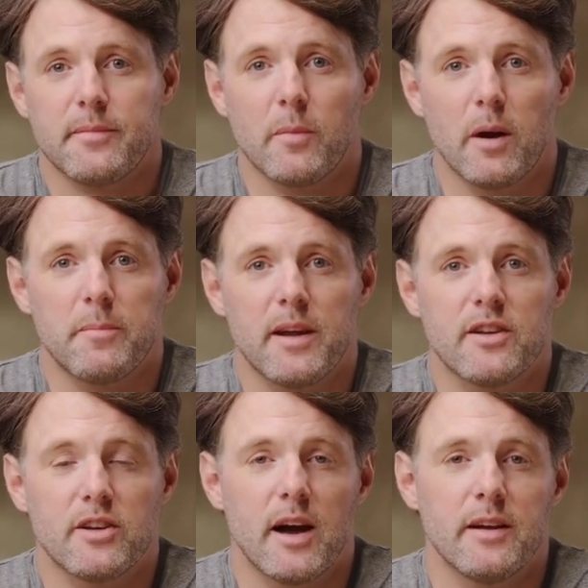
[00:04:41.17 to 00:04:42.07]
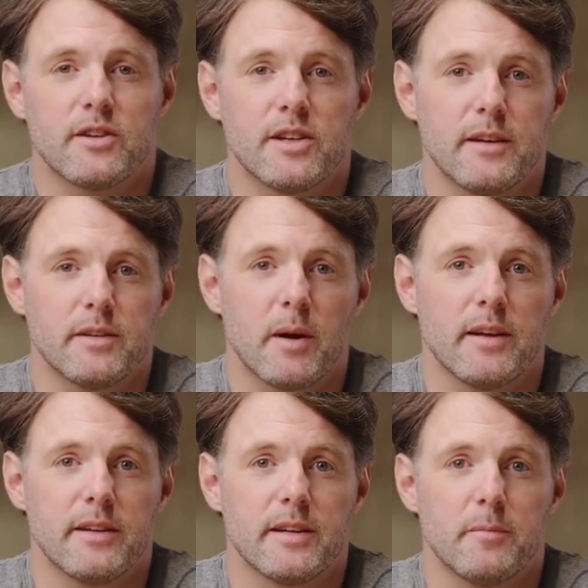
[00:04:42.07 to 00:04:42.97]
One major challenge in
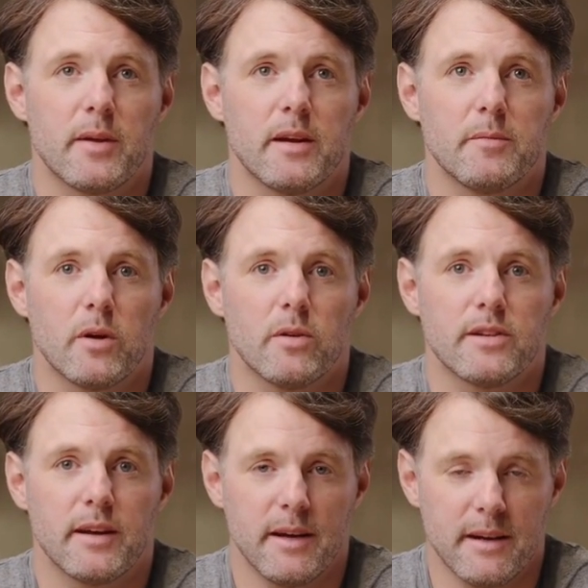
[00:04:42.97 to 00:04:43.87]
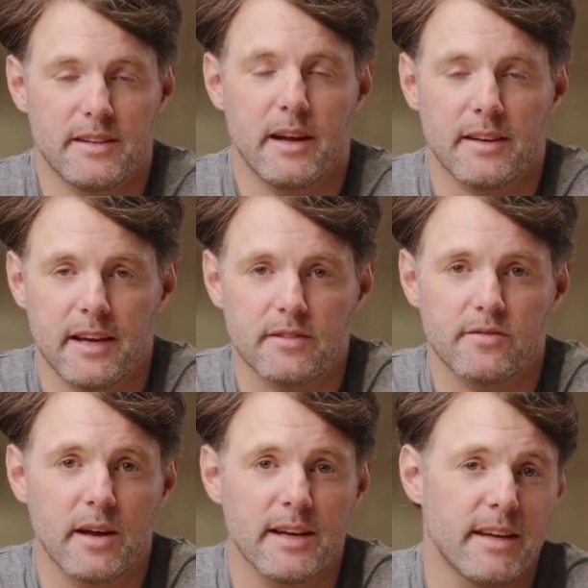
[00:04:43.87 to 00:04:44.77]
debugging deep learning models is
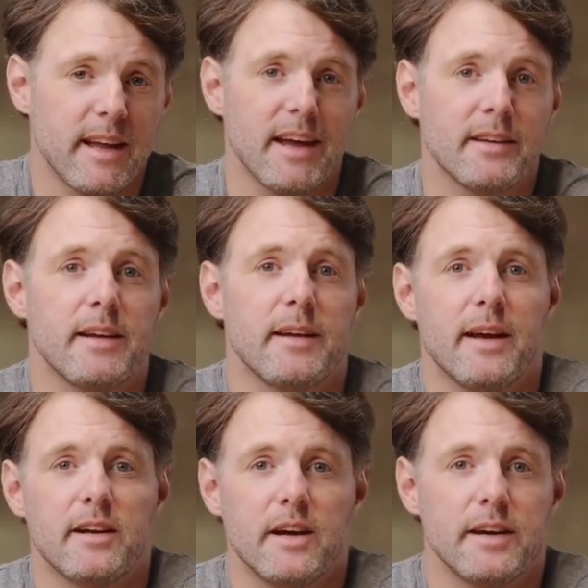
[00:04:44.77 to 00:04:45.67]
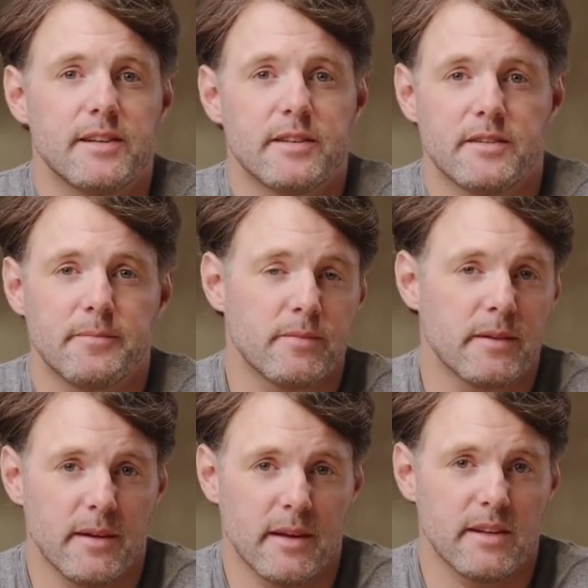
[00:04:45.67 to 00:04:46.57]
identifying and handling edge cases,
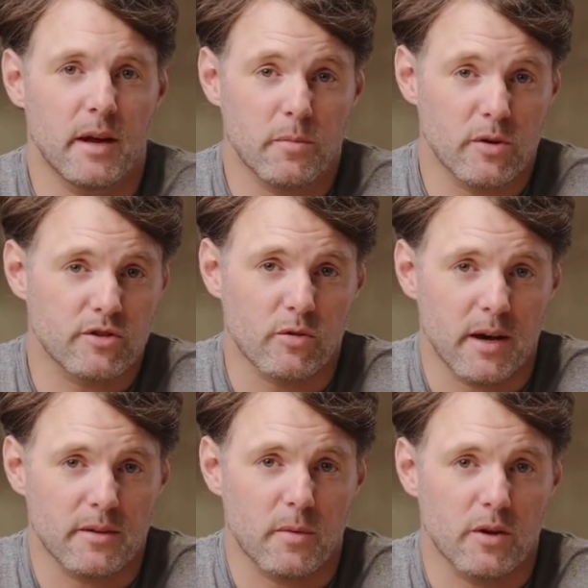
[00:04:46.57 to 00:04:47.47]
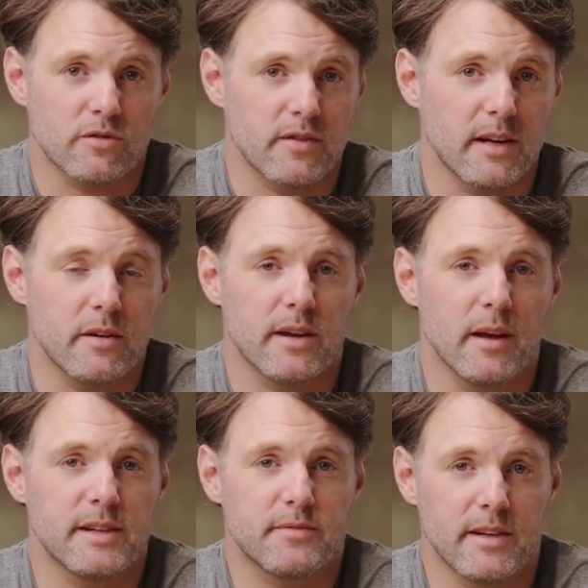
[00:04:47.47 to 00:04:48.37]
examples where the model fails
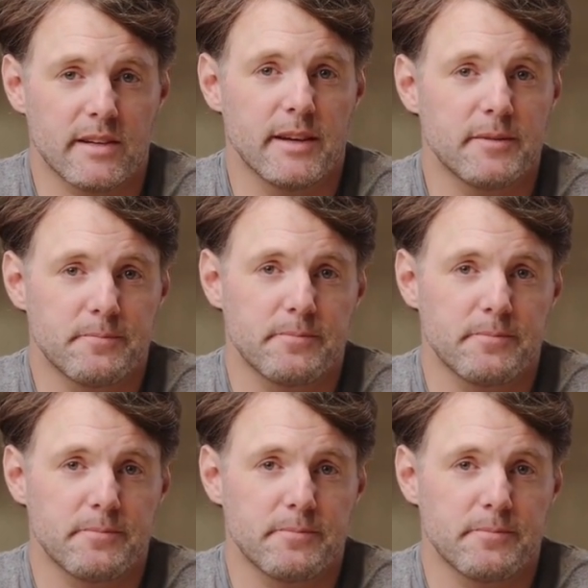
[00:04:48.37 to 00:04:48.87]
unexpectedly.